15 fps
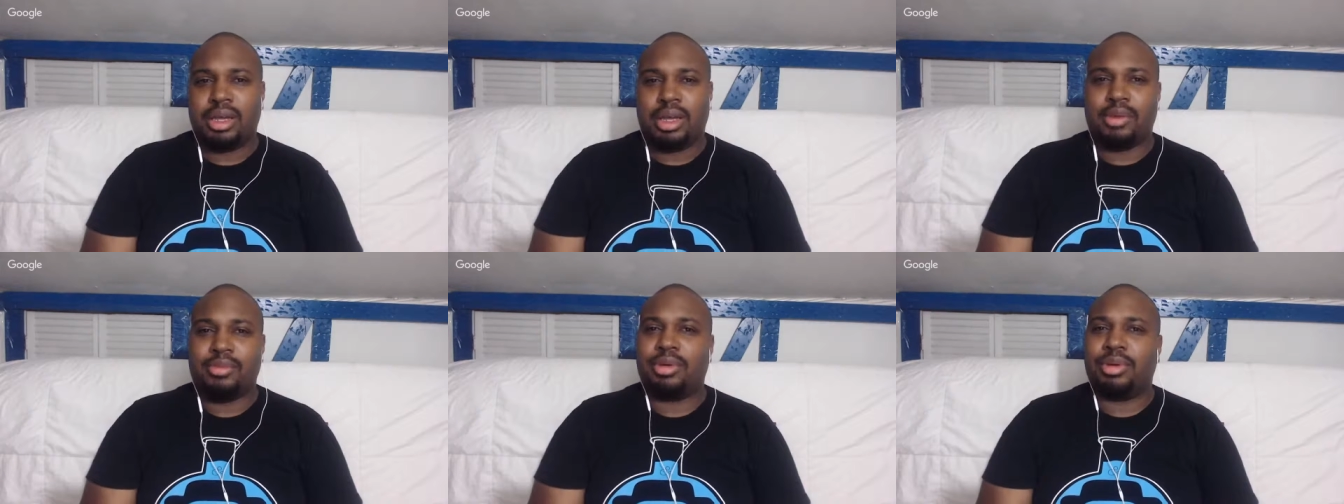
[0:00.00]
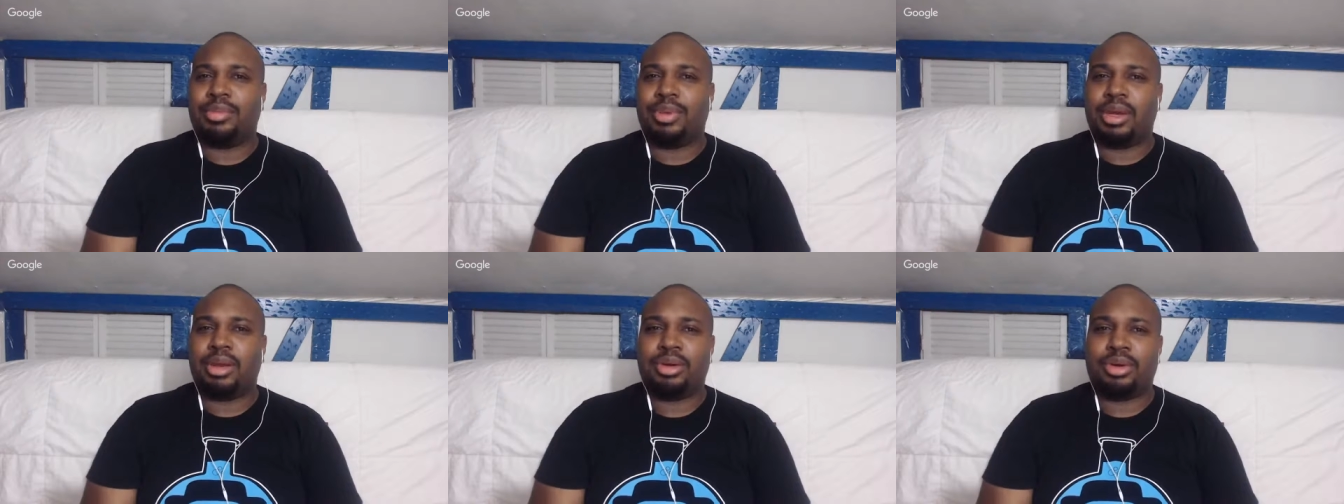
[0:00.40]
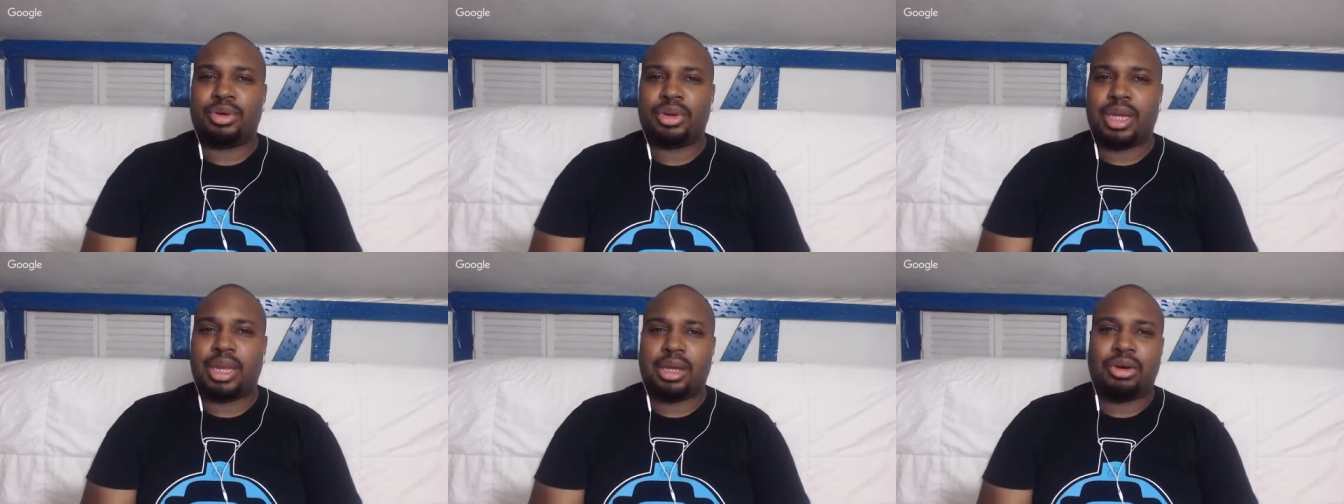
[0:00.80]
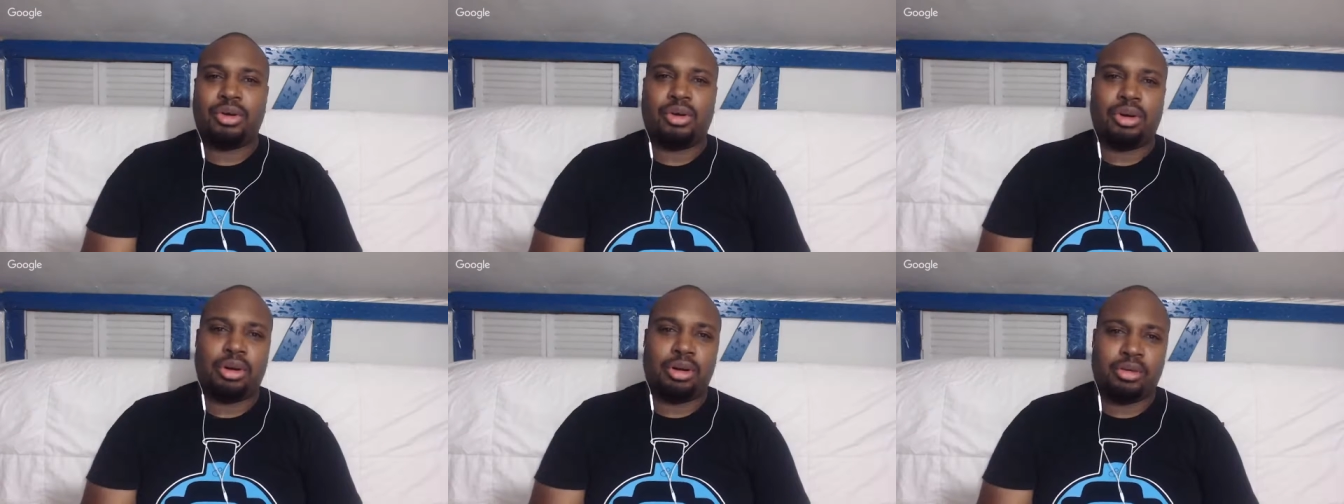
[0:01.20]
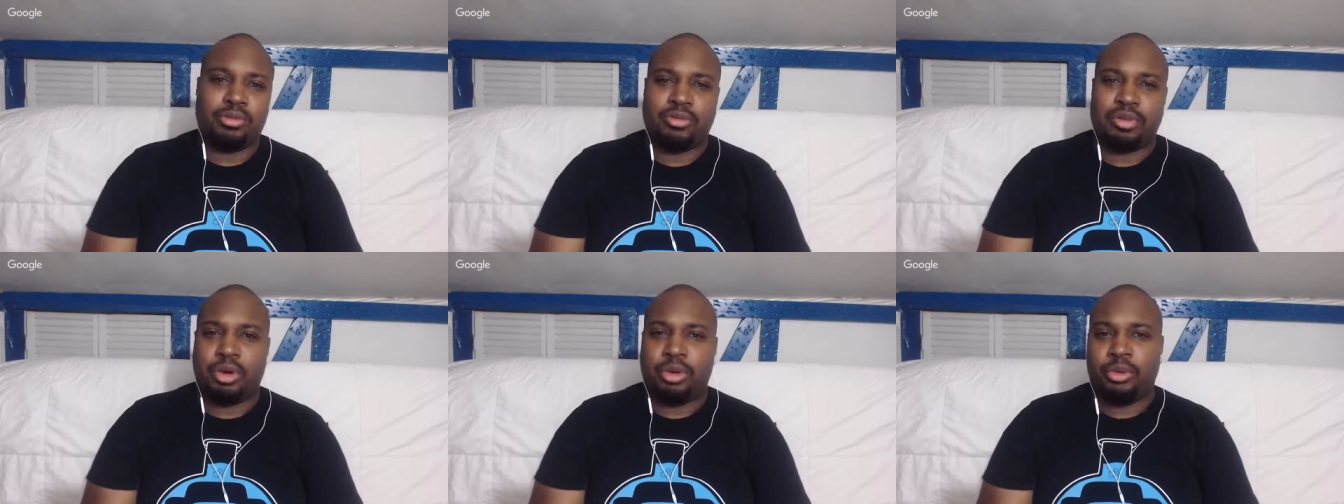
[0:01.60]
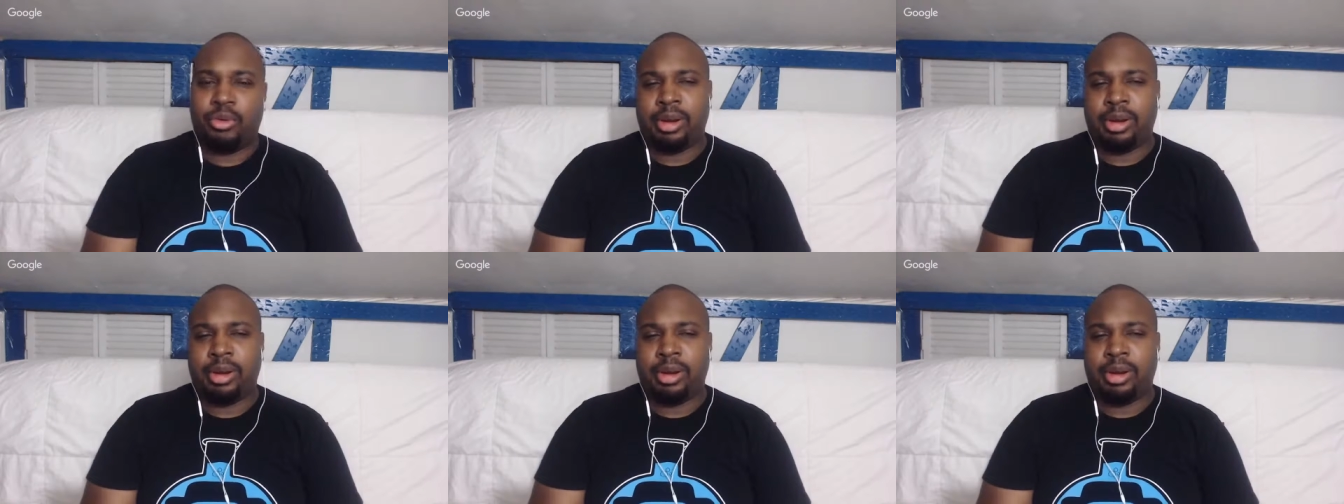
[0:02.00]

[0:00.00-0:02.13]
it would have been her getting caught on the road